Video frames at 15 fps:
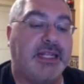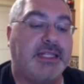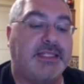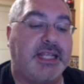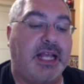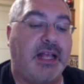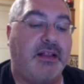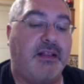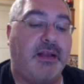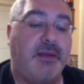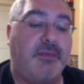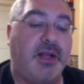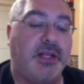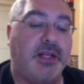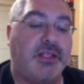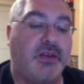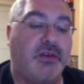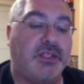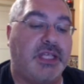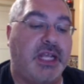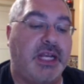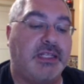sell a bunch of
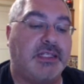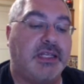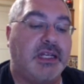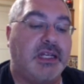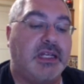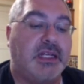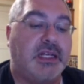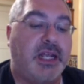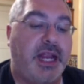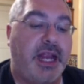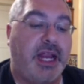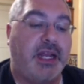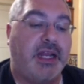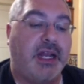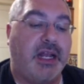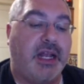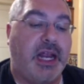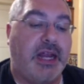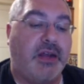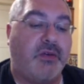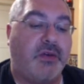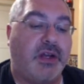those things and
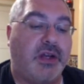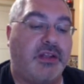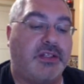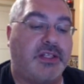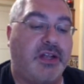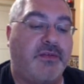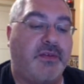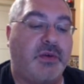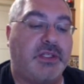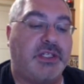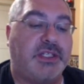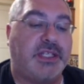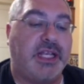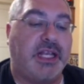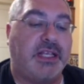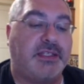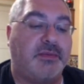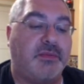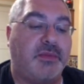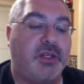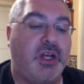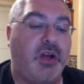or other stuff. Or just sell some.